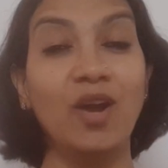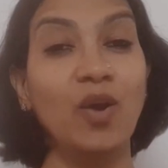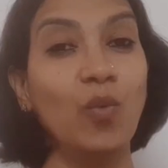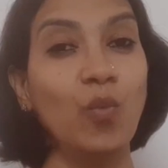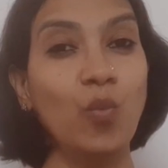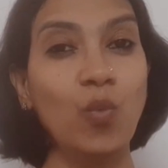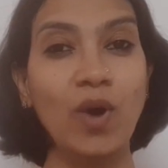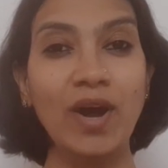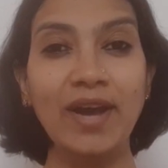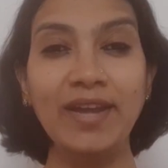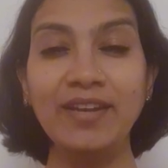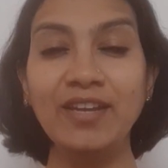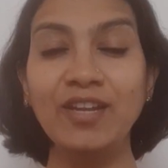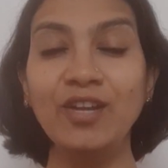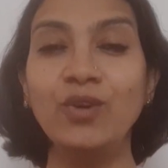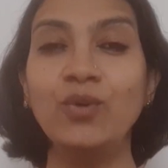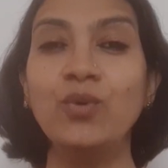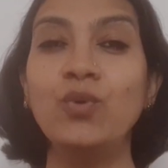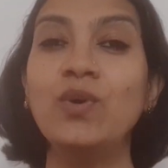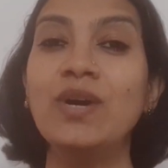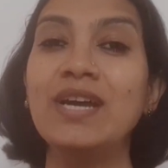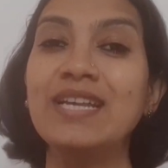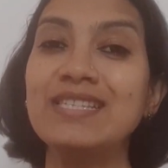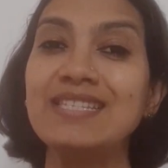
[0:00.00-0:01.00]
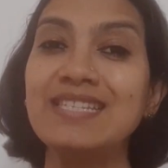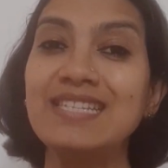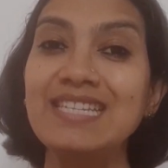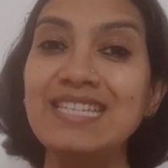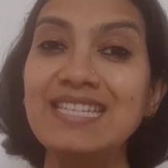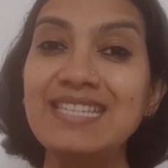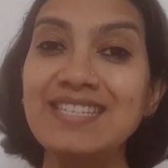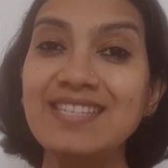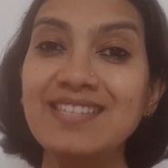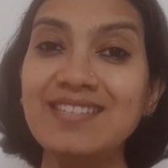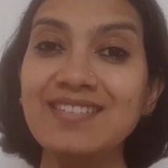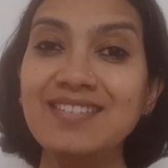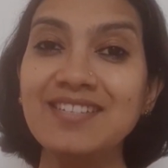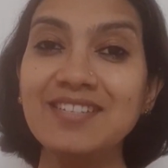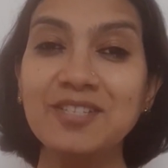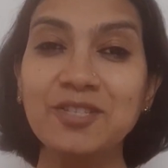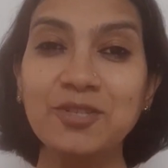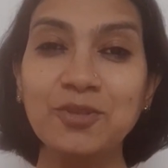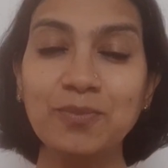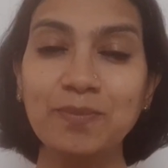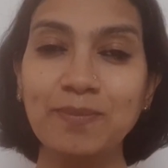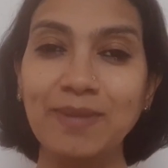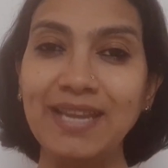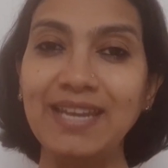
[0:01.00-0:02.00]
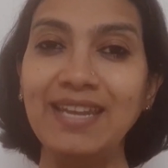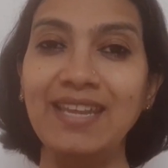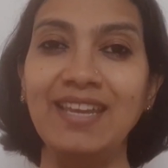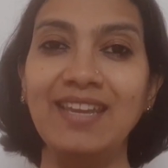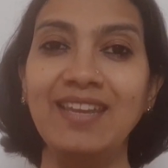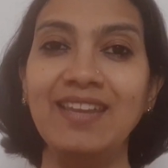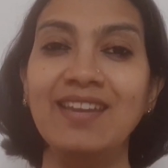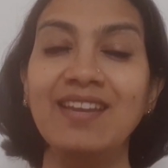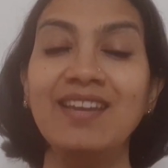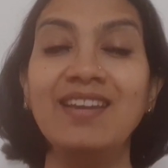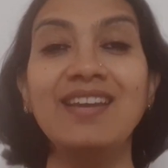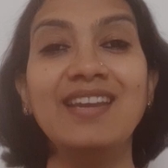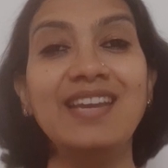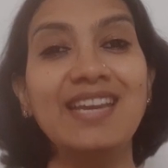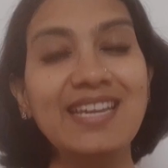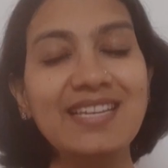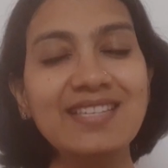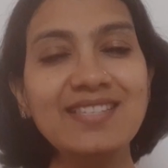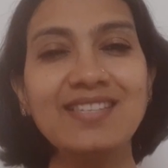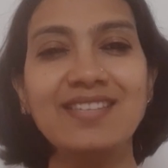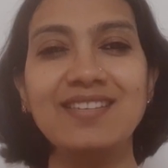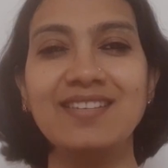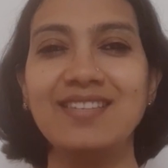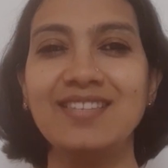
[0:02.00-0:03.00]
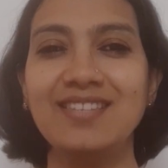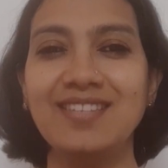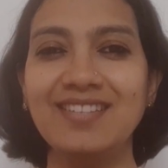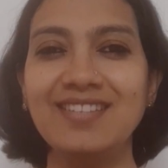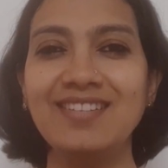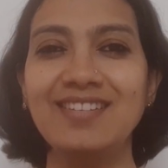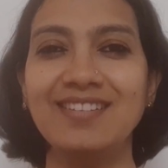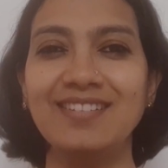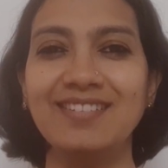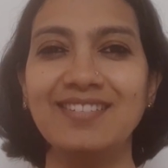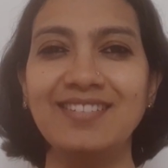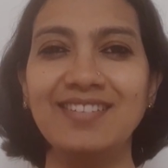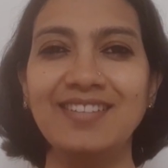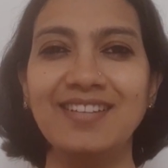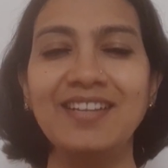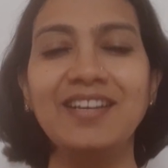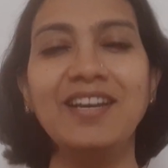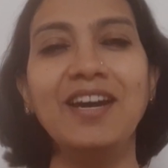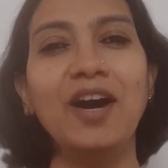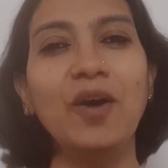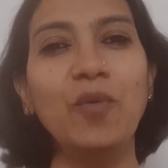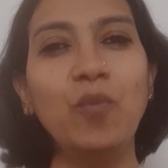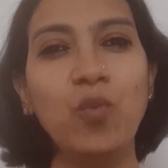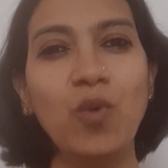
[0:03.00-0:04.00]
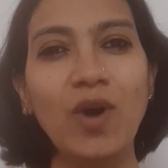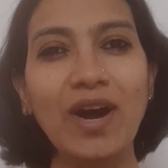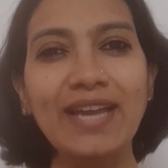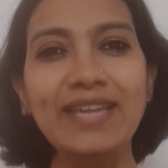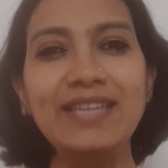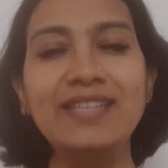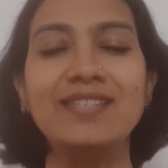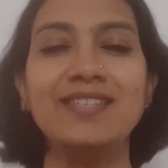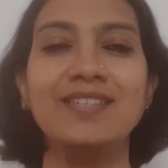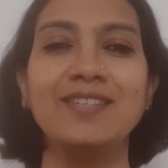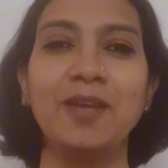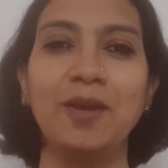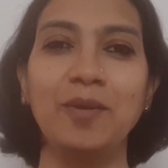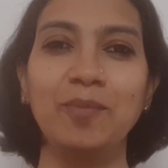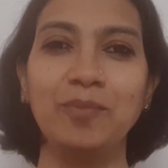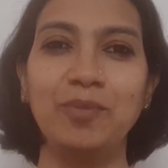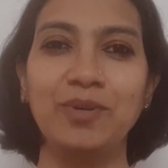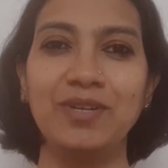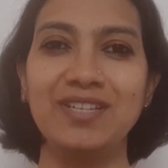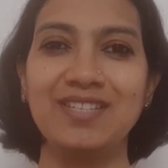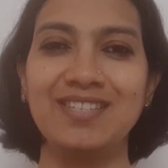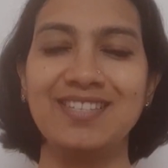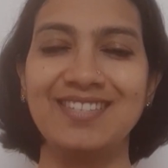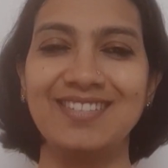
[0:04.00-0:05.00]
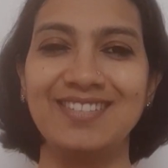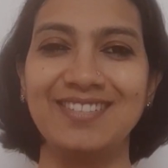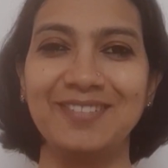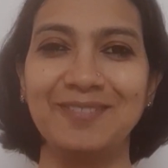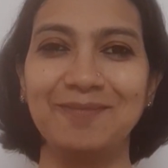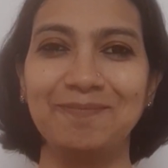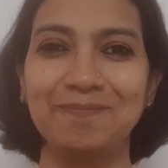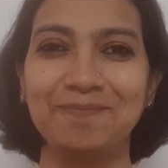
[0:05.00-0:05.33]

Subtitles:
One who has listened to many is considered a wise person.